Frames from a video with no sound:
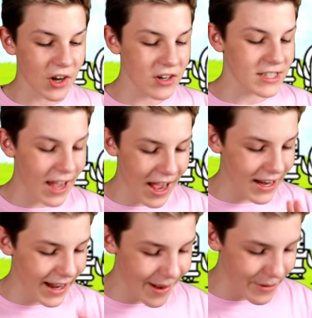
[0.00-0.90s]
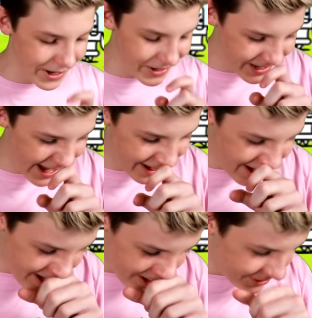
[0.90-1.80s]
dogs are coming. Okay,
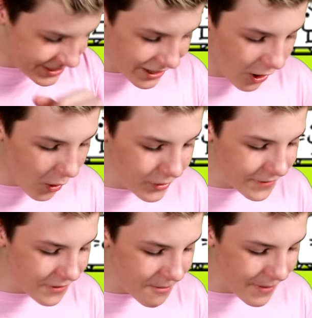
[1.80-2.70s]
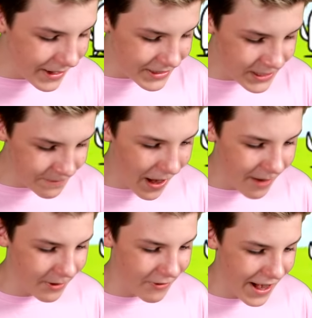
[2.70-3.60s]
we send all of them into the
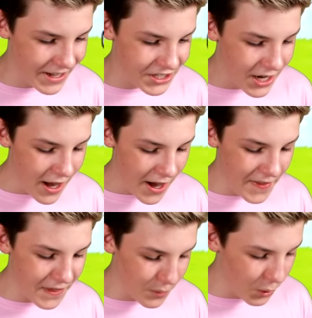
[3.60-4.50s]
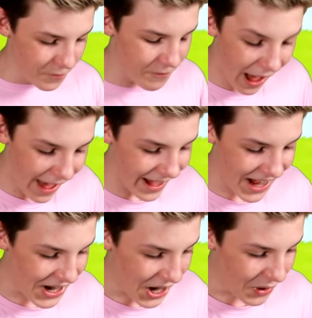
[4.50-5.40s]
firing range and then we'll
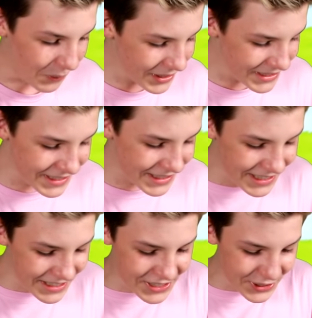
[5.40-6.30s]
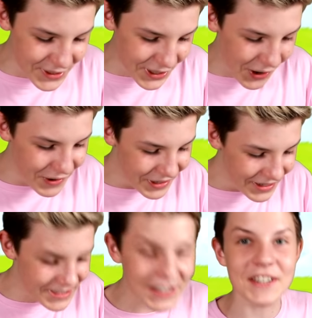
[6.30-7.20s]
fire. What is it going to do though?
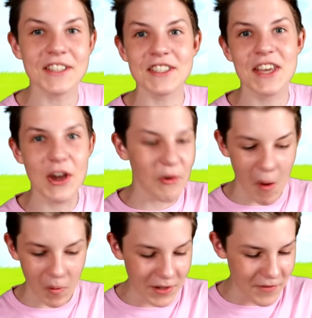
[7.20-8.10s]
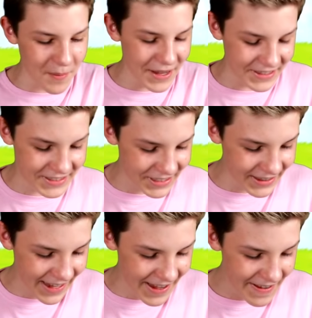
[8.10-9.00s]
Is it going to just kill all of them
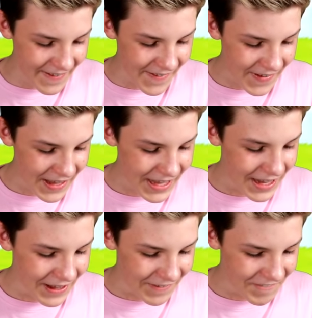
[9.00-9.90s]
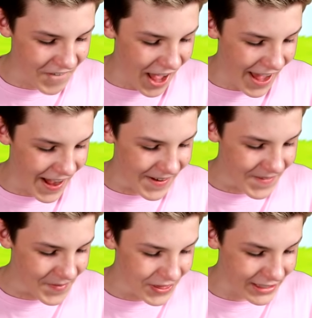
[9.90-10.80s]
instantly? Fire.
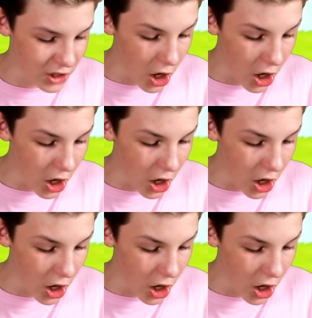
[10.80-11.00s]
Let's